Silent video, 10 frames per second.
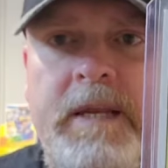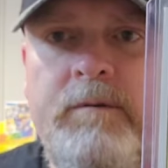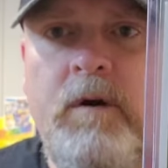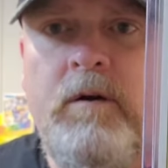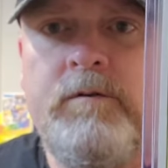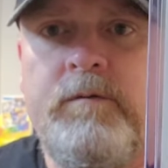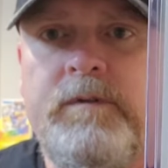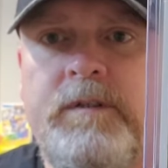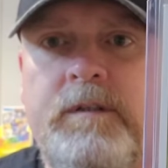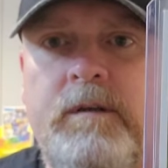Pete Rose
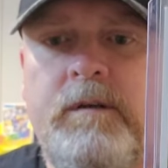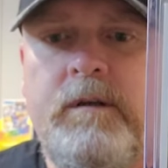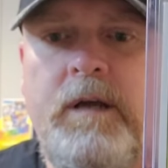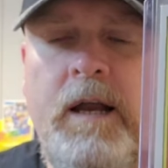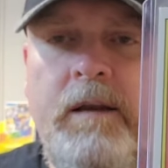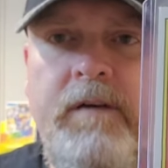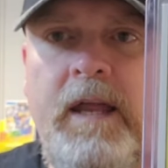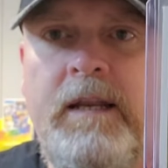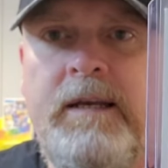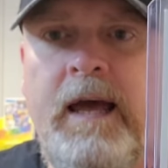was kind of
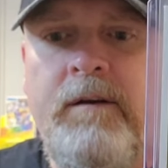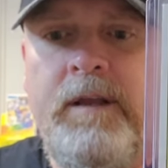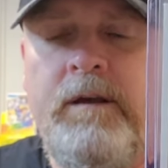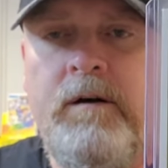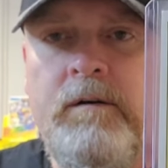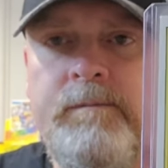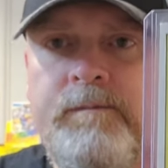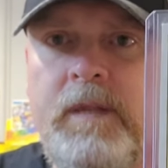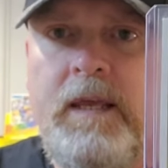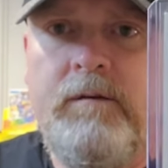heading downhill.
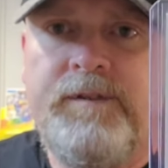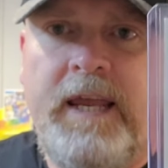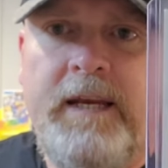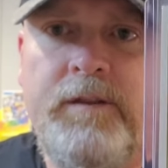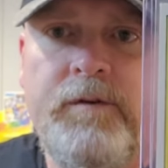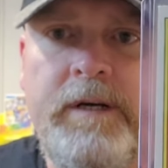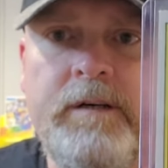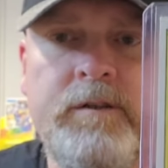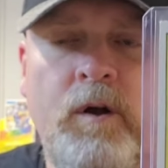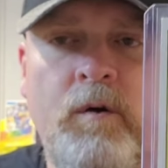He was 83
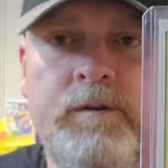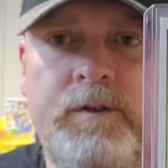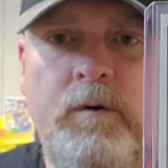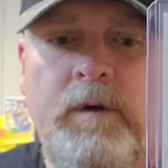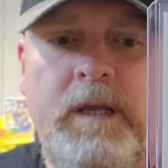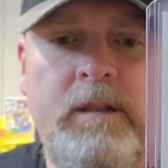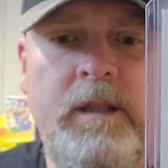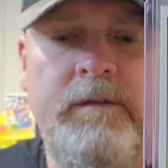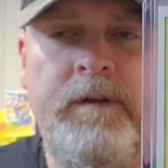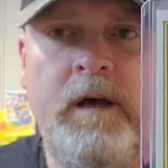years old, so he
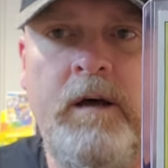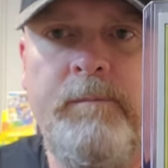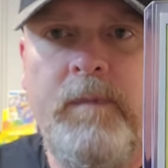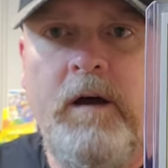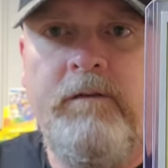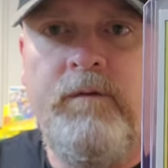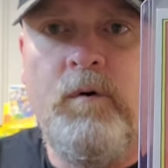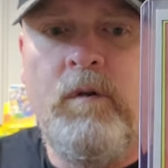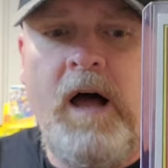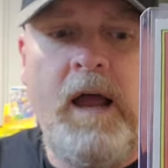lived a
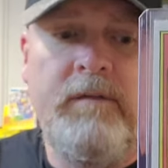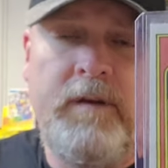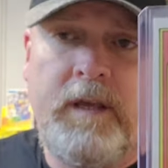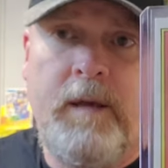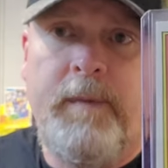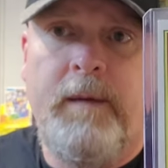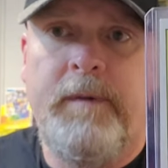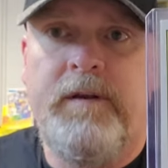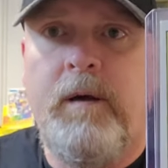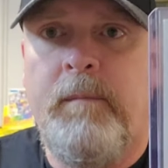full life. Dikembe
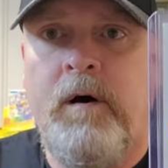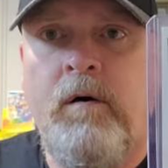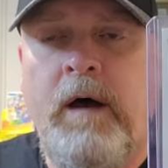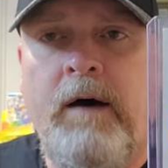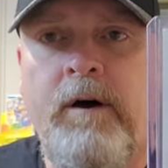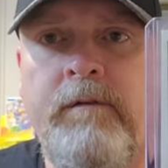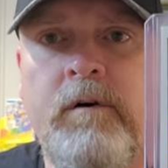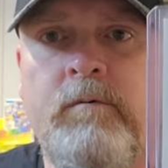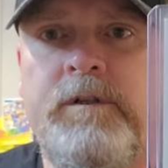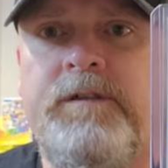Mutombo,
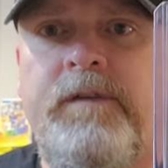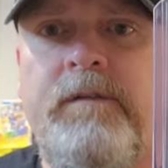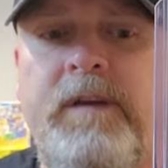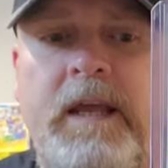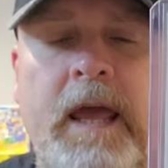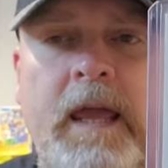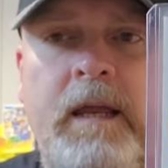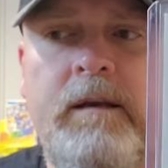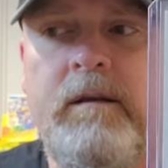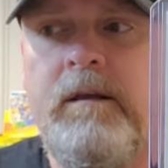however, was
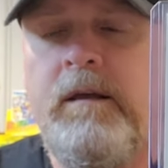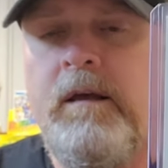58.